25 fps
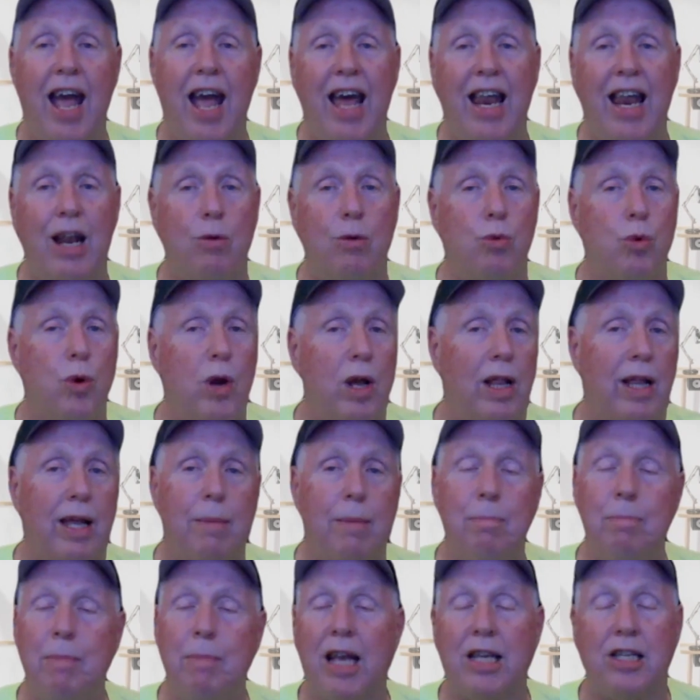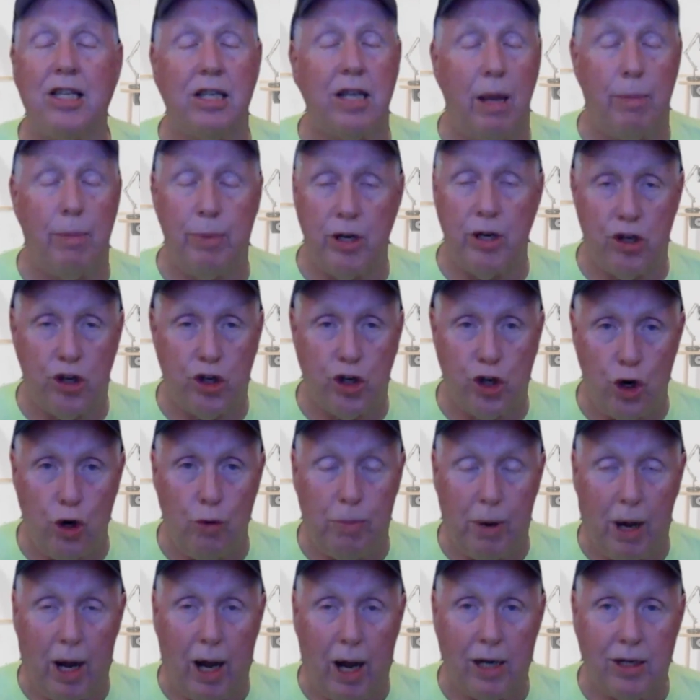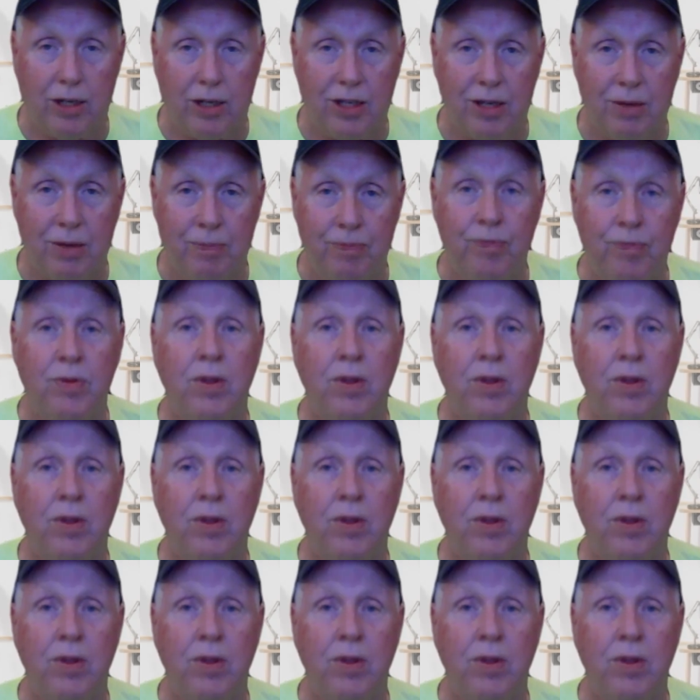and had really messed up his shoebox.